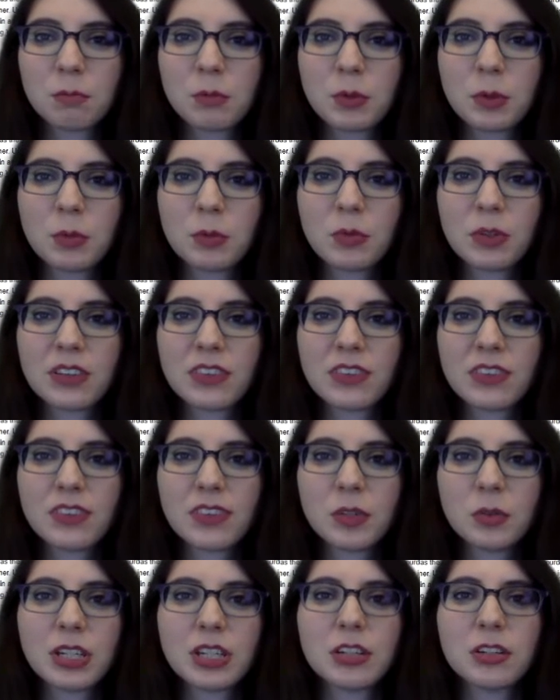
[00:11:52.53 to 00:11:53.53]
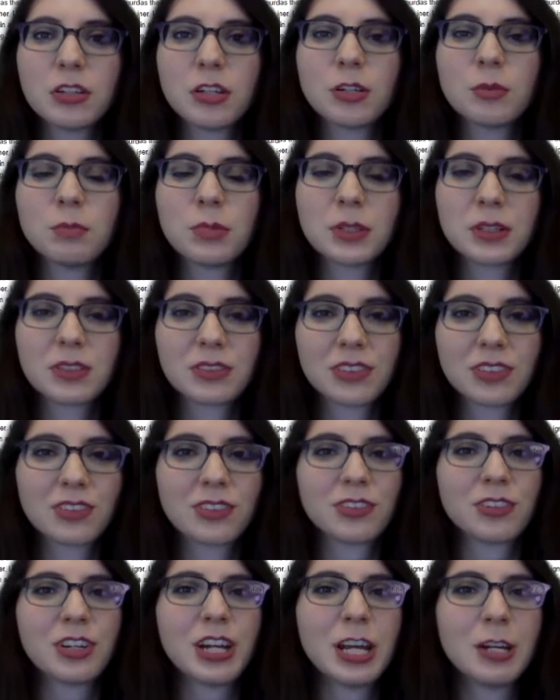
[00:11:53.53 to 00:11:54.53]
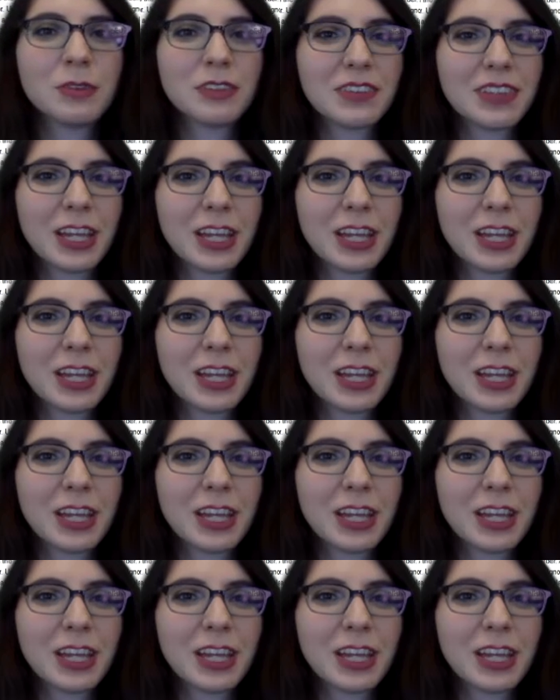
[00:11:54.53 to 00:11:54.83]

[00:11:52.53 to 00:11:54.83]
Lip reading: but once you hear a book described as